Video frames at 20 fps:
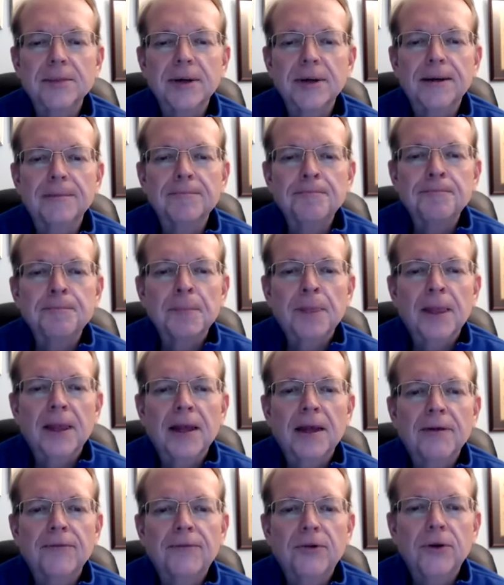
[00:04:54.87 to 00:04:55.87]
But
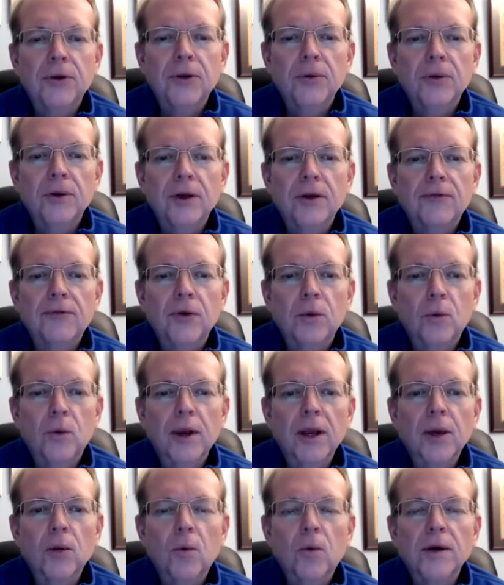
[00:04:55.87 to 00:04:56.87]
if you
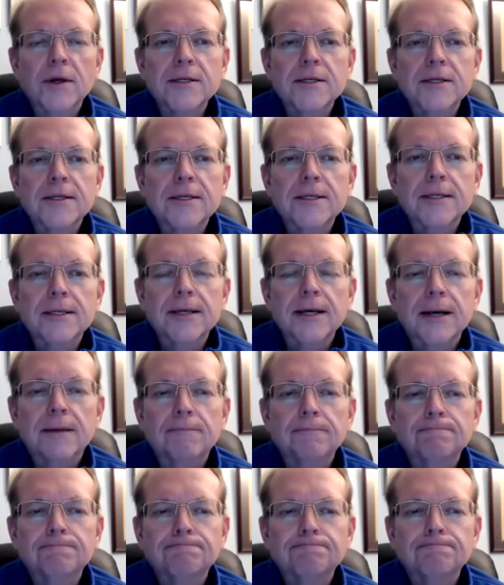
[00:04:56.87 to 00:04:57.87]
really want
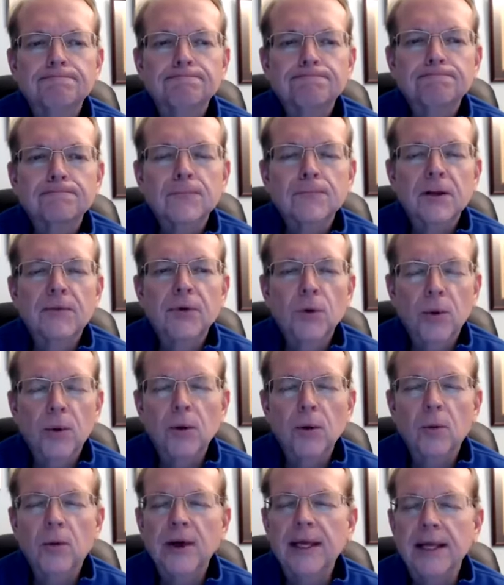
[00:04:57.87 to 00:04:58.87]

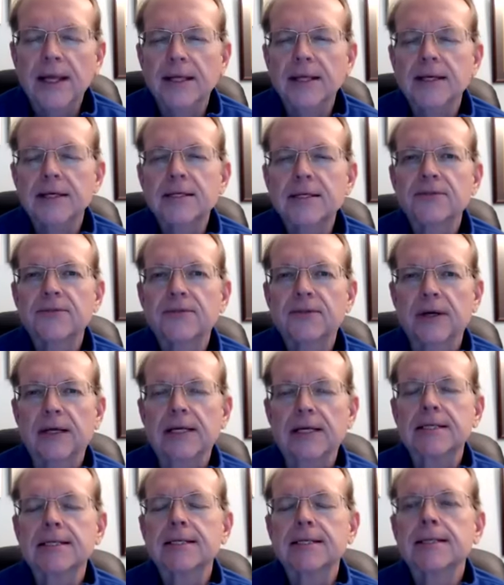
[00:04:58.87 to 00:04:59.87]
to get this
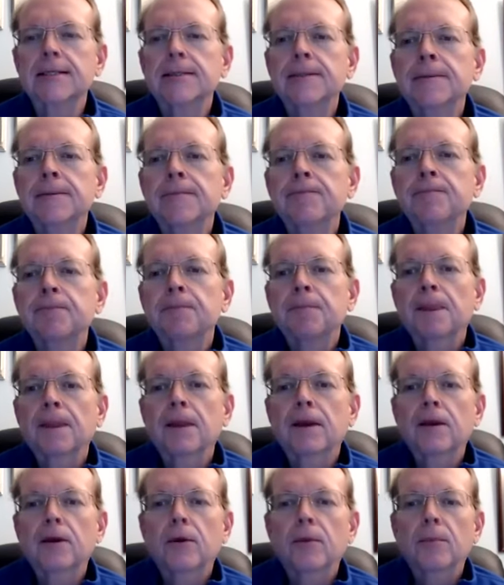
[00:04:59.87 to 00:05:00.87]
fixed,
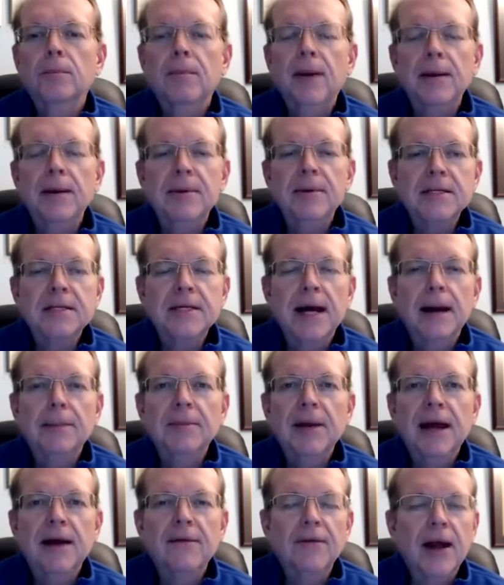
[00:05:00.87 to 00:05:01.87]
you know, maybe it's
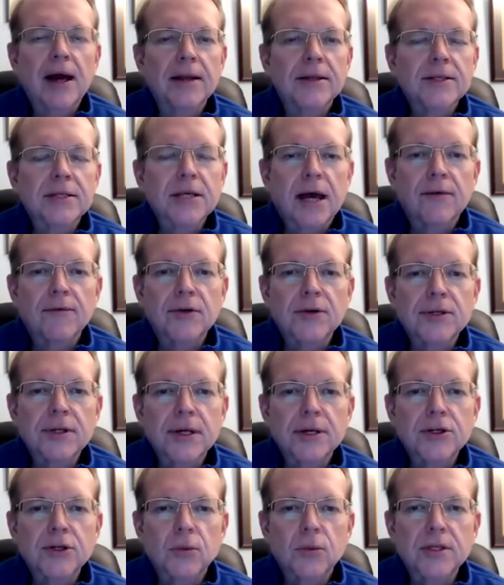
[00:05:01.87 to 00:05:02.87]
time you have an honest
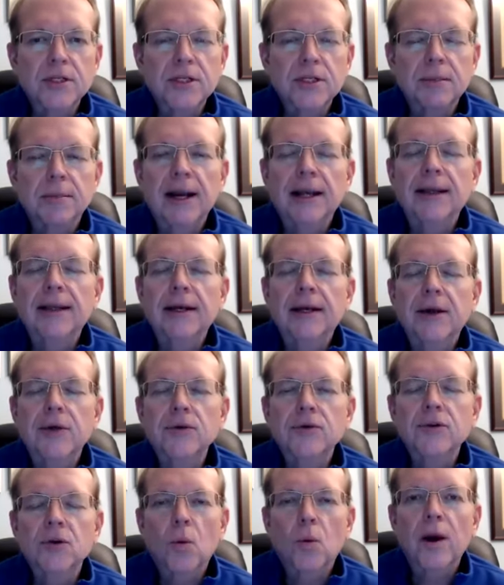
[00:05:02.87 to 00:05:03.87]
conversation with somebody that
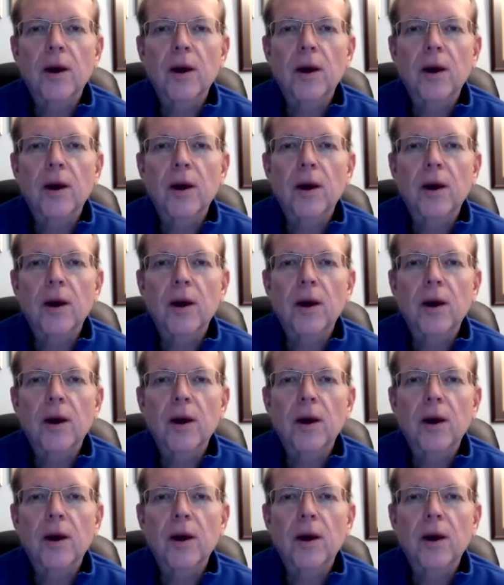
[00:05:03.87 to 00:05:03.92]
knows the